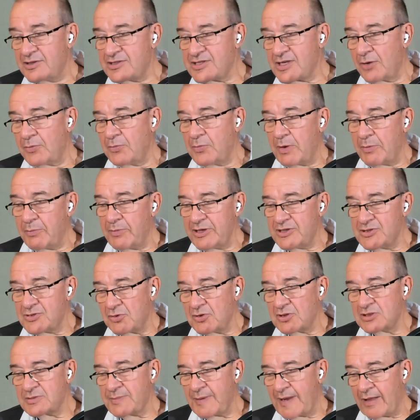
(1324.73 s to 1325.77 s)
So when we
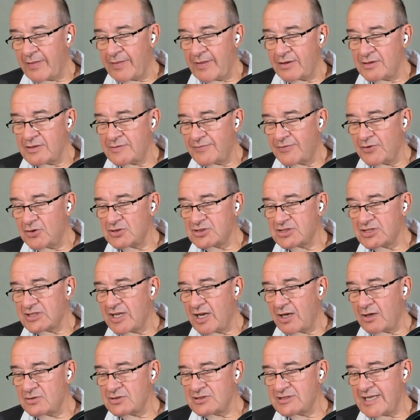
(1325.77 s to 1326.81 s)
talked about those four
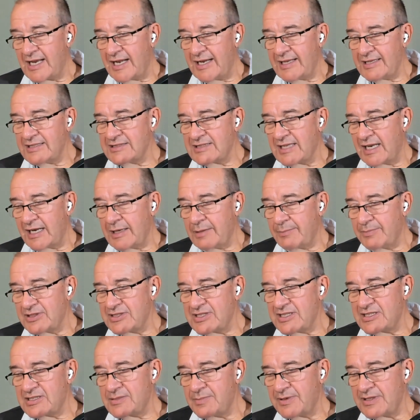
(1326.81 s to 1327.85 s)
styles, telling, selling,
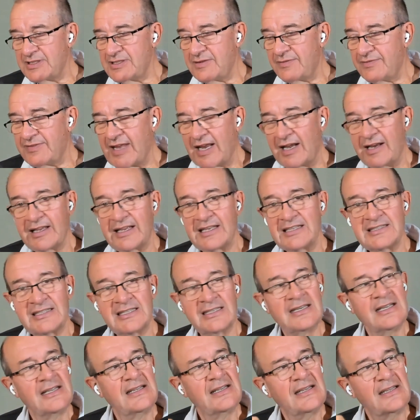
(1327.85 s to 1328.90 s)
participative, delegating,
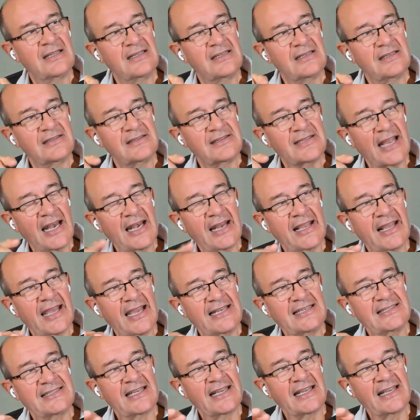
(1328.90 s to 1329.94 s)

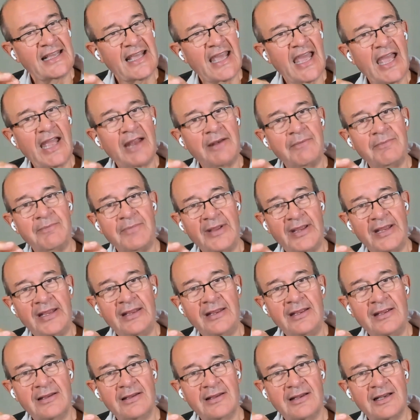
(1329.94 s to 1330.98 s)
delegating can
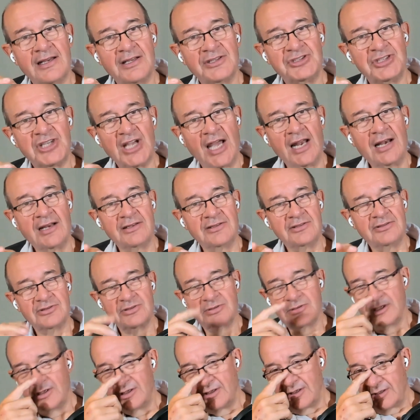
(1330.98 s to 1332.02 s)
be a
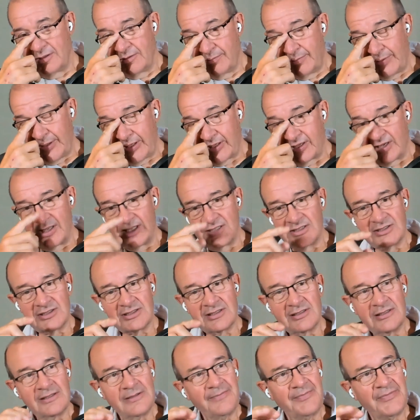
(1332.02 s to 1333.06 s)
challenge
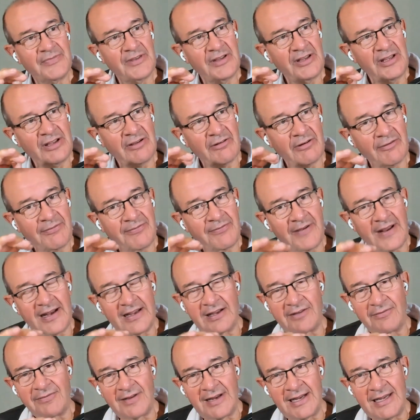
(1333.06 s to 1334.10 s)
because you're
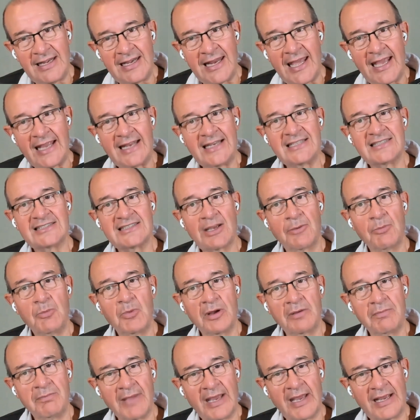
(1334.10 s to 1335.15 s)
effectively letting
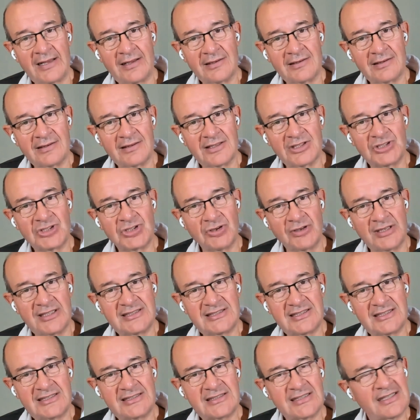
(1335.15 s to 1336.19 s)
someone make the
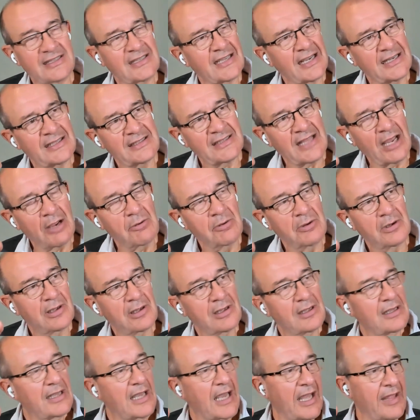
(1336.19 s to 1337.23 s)
choices, and they don't.
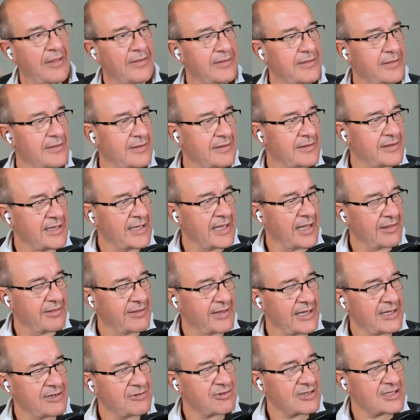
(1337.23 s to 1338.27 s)
And the
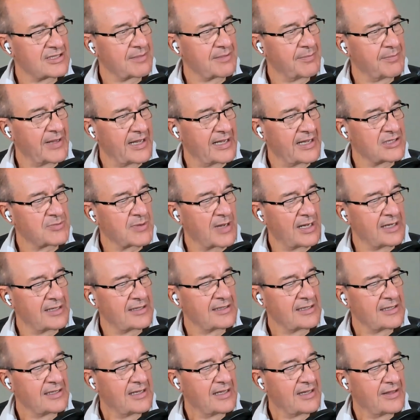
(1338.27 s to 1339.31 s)
the interesting bit as well
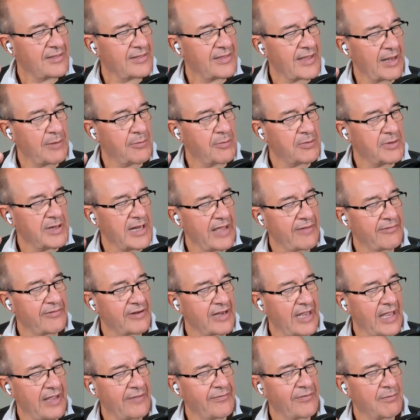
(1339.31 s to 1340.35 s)
is they will
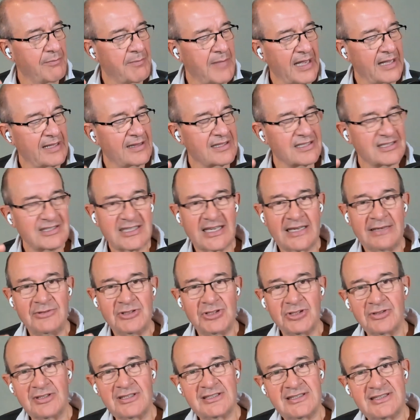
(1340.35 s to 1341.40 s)
never ever make the same
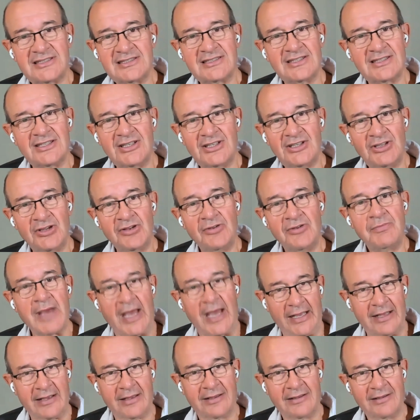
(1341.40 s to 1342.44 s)
choices that you
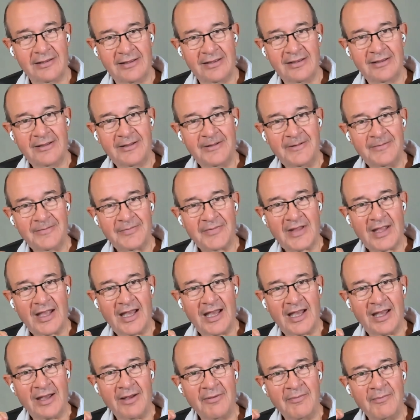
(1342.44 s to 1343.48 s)
make.
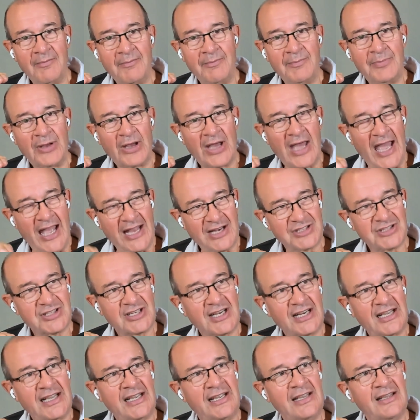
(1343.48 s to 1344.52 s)
Um, but
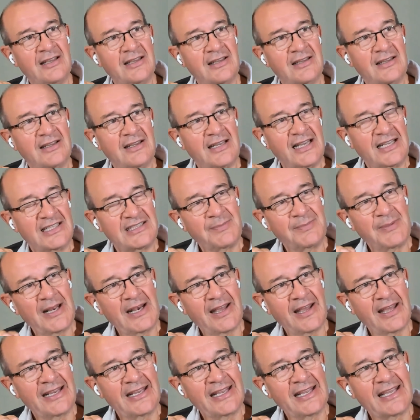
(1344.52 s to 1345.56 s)
actually, it's a bit
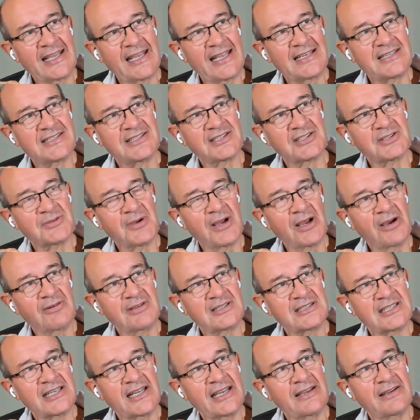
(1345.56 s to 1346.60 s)
like your kids as well,
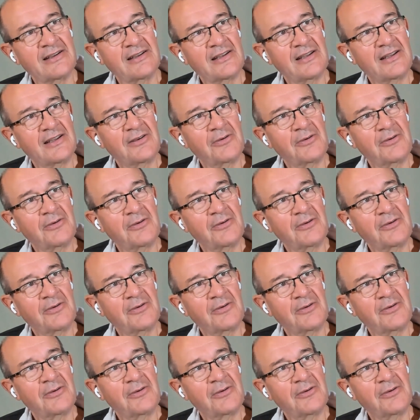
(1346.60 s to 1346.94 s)
isn't it?